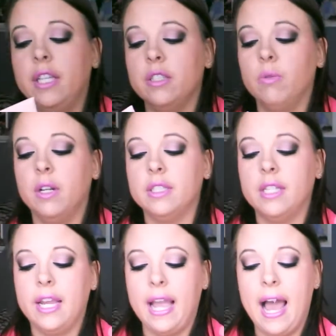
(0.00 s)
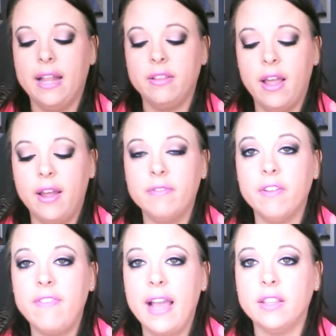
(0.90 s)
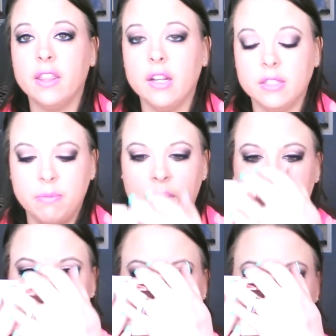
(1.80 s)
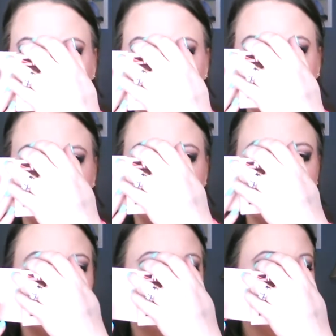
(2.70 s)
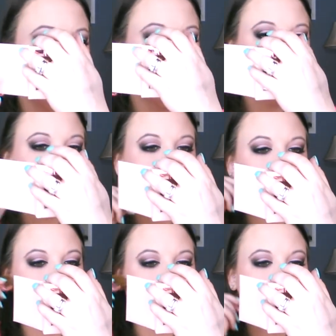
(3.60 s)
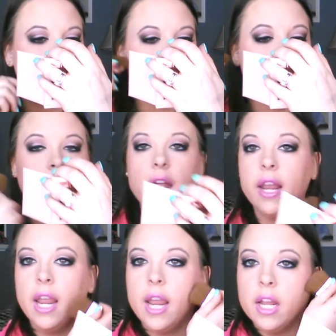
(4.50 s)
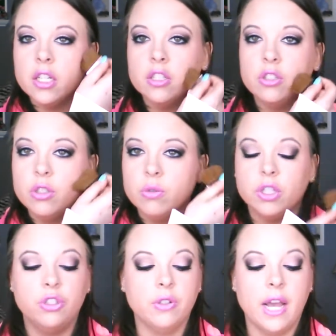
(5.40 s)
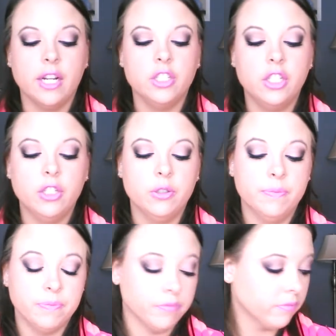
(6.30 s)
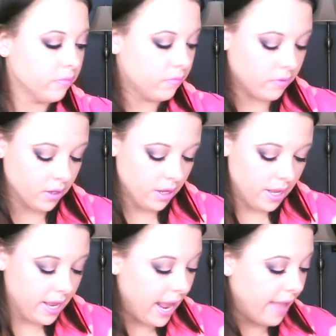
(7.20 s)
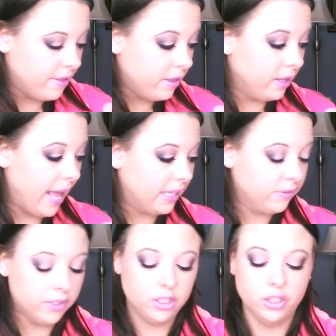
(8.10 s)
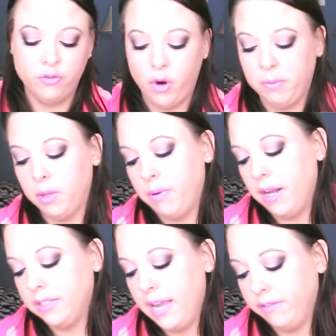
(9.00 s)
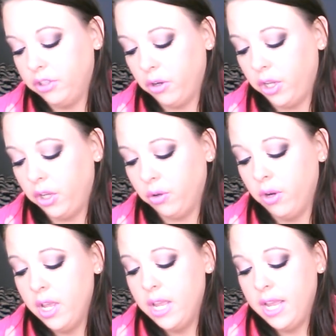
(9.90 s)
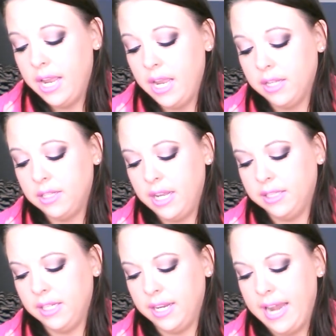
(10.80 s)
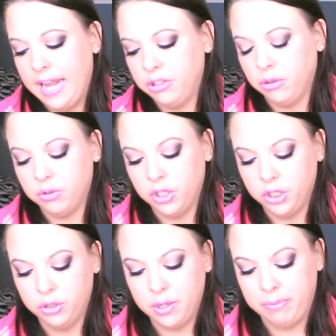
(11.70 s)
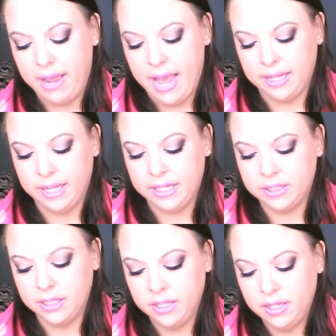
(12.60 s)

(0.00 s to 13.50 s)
these ones. Like, I love the fact that there's a mirror in these because you can just go right ahead and do what you gotta do. And then the last Physicians Formula product I have to show you is, it's a natural nude palette.